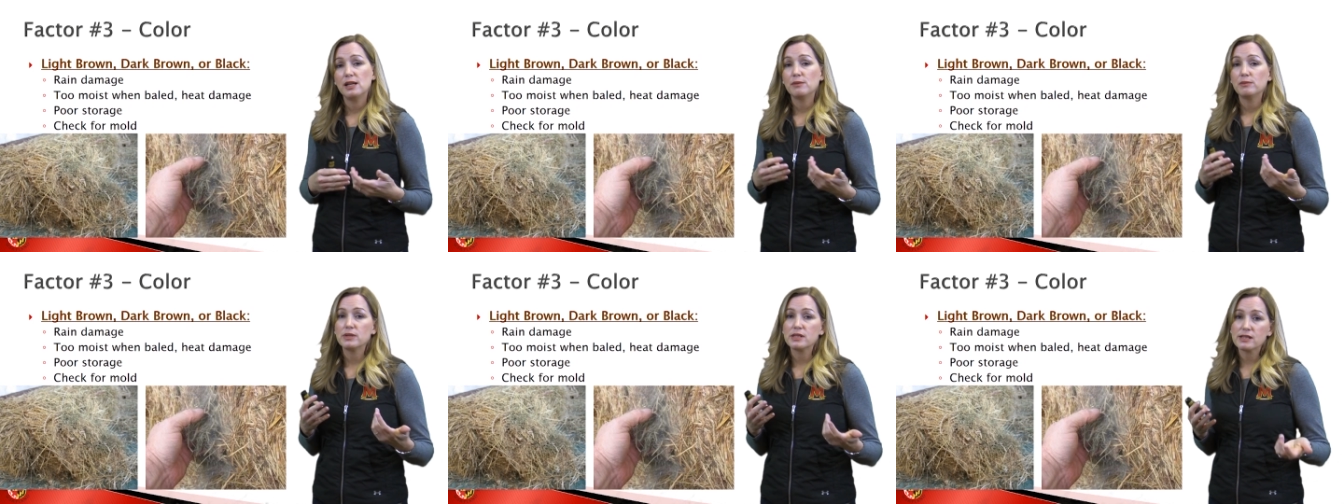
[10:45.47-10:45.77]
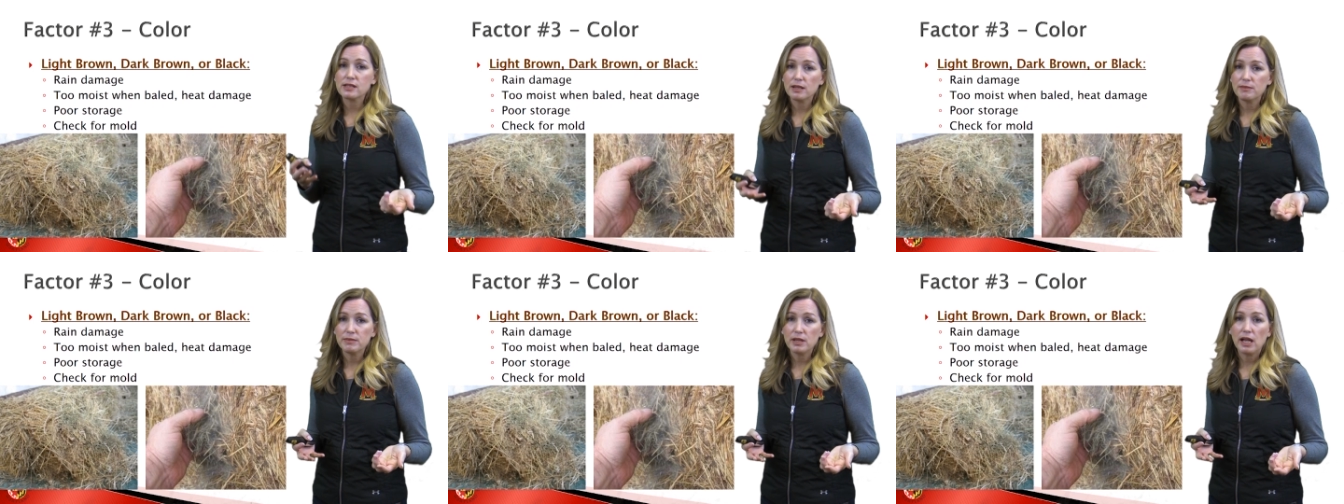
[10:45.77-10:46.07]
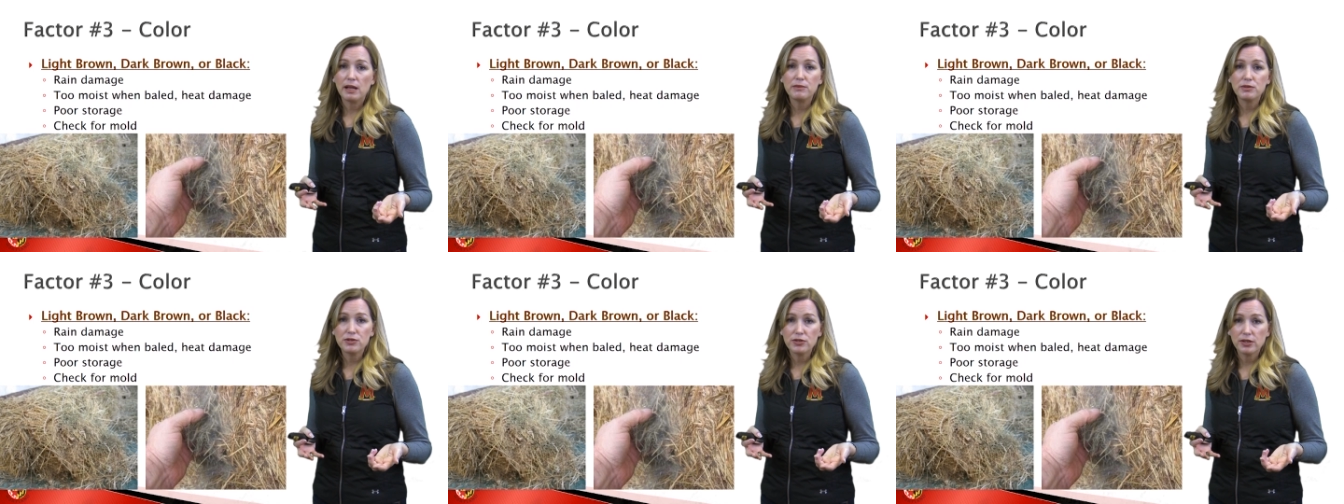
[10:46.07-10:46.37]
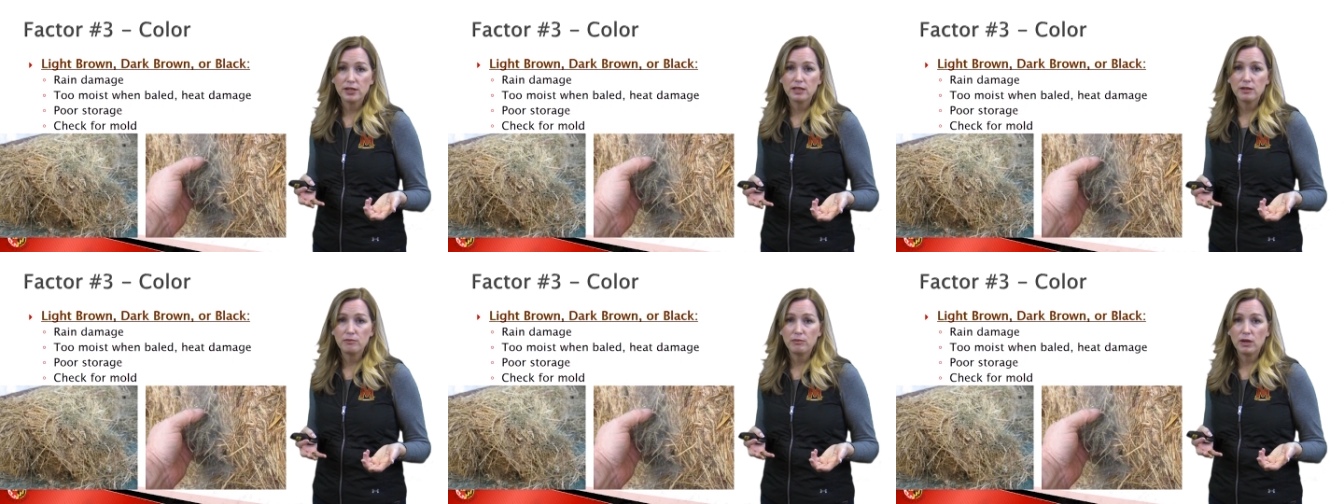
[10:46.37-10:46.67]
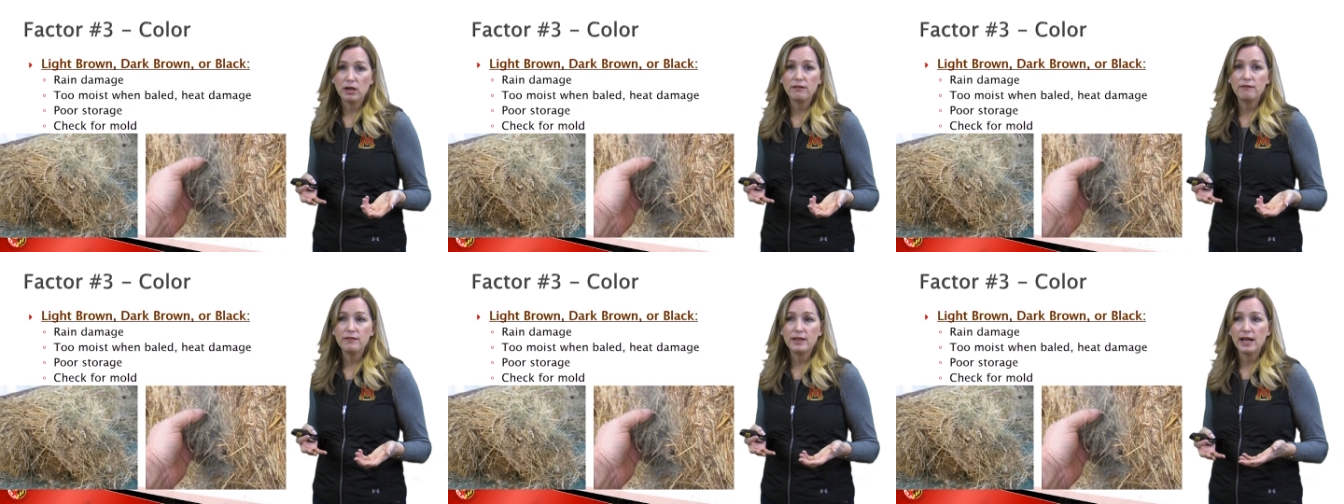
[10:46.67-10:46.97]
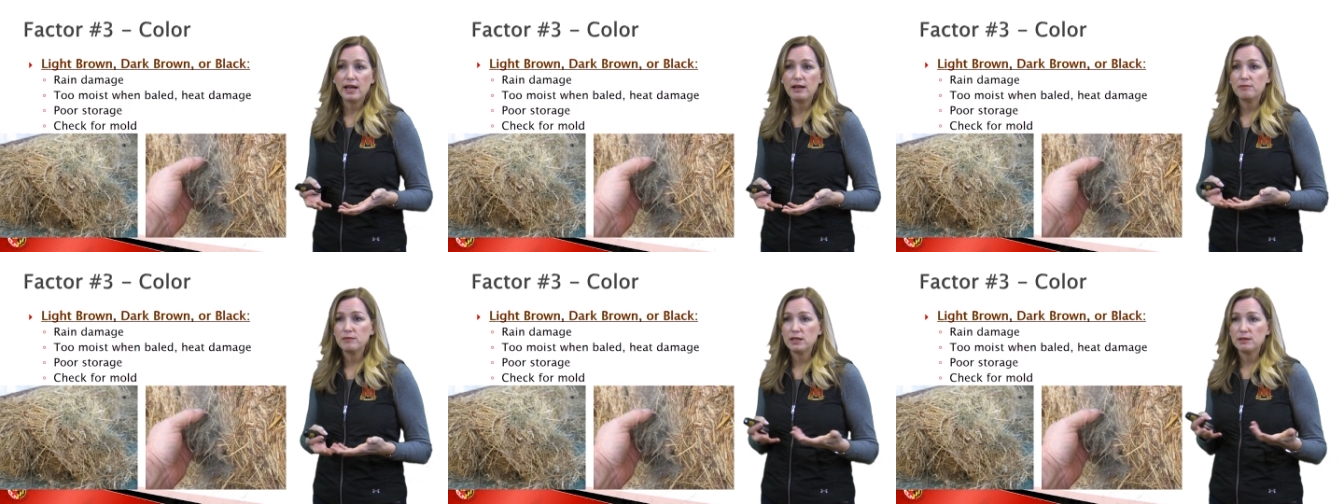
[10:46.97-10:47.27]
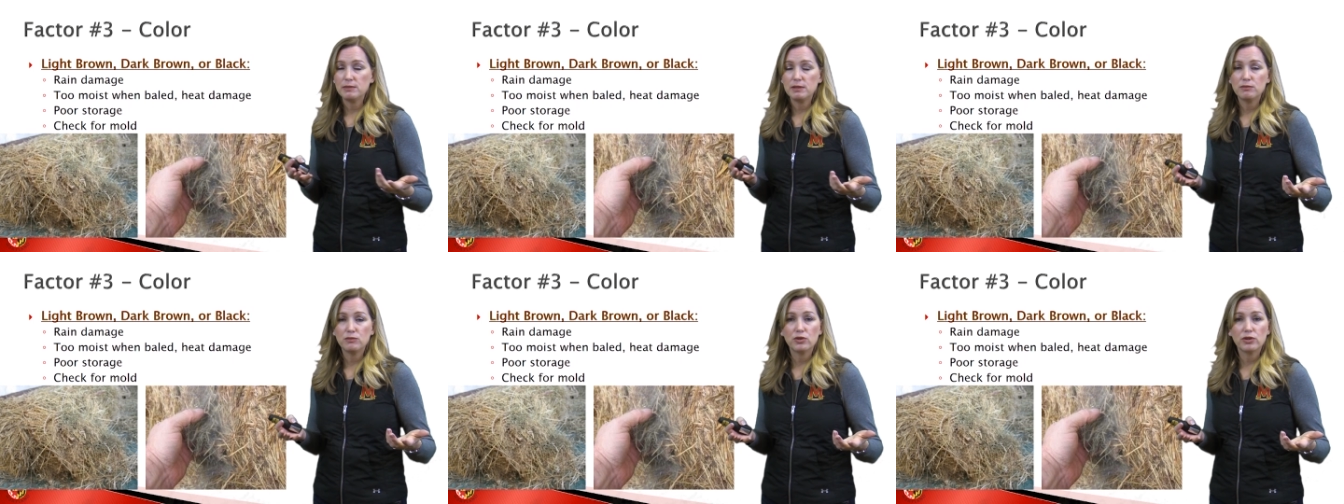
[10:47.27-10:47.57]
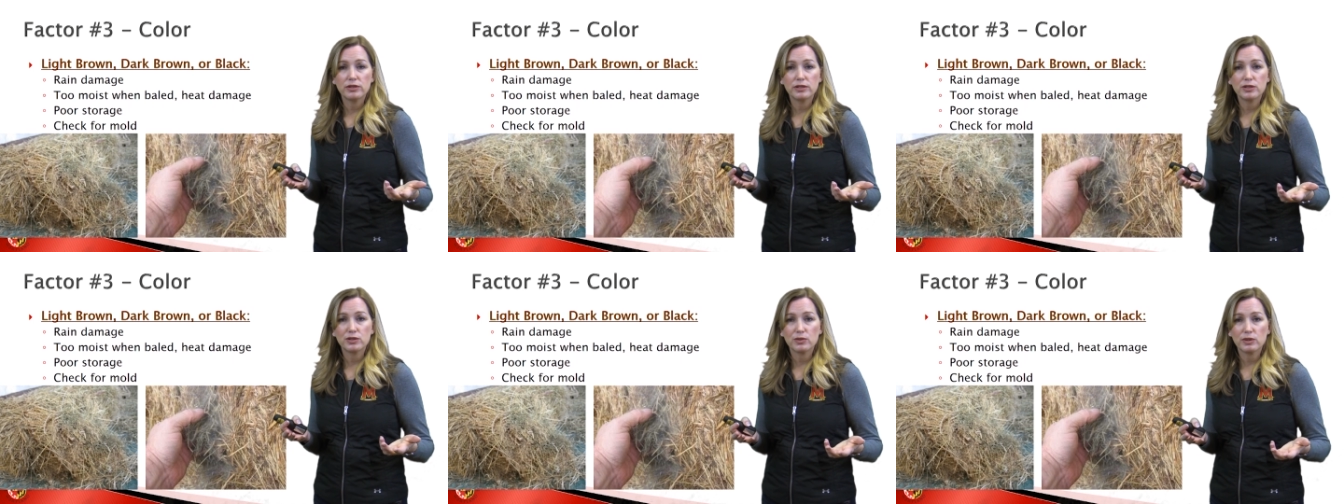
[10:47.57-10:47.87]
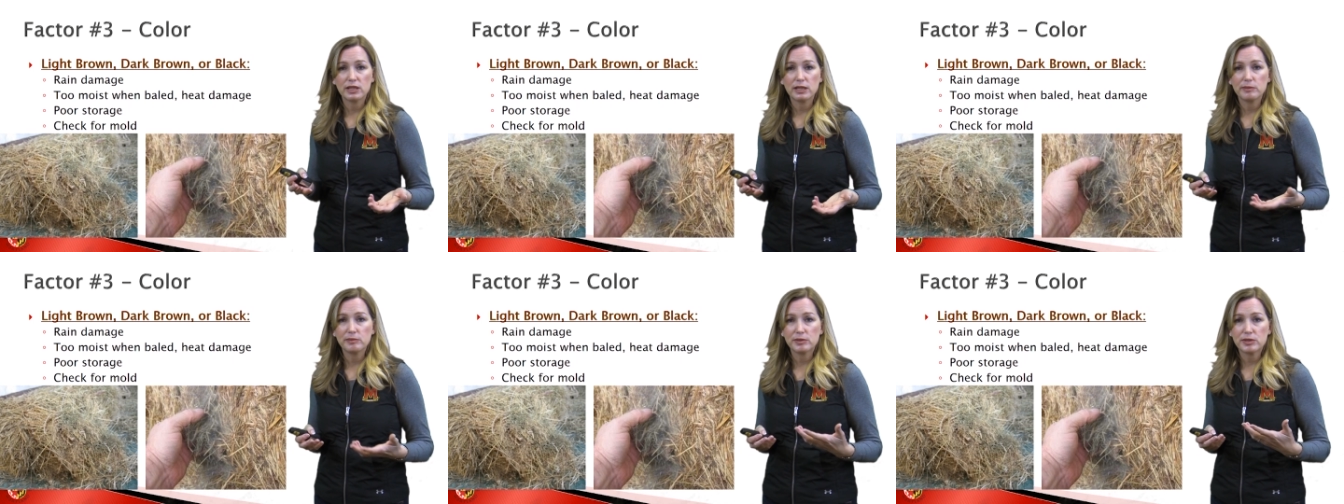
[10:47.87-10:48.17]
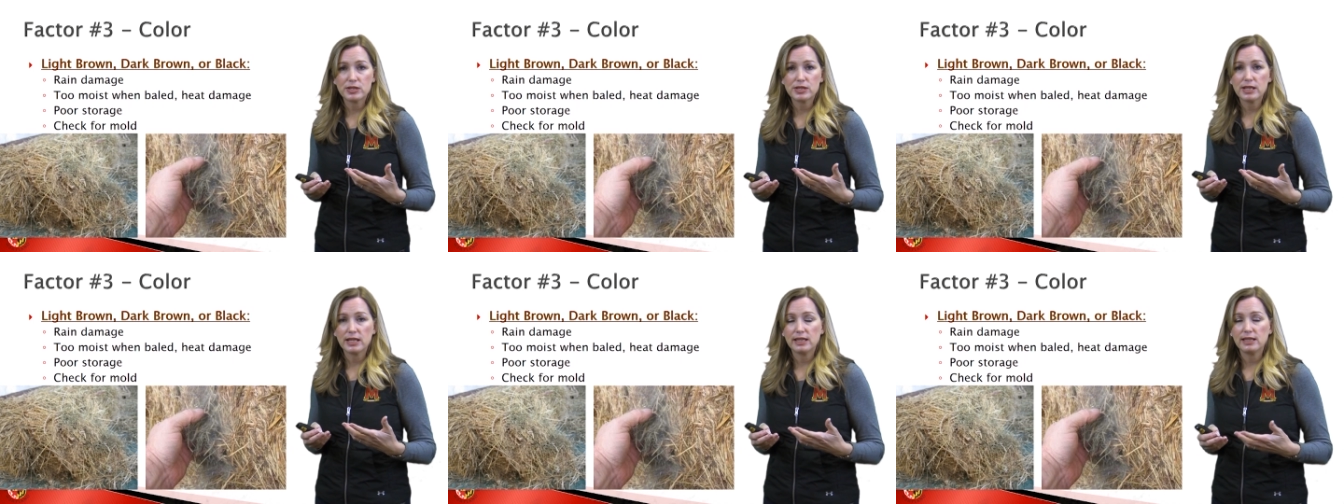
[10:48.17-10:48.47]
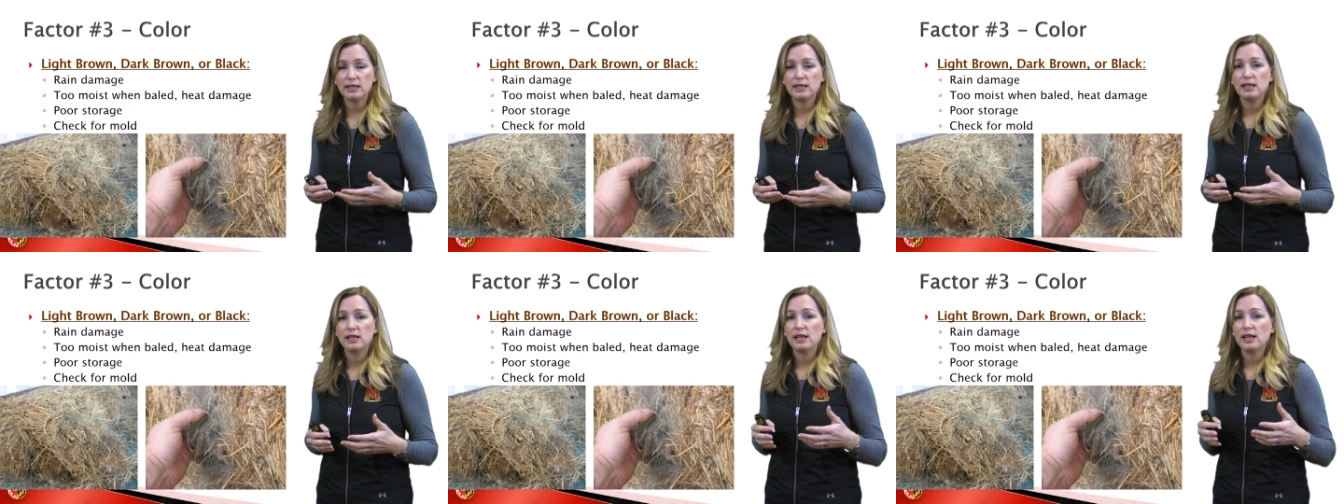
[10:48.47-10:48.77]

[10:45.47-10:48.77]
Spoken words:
But sometimes you get above that, maybe more than 20%.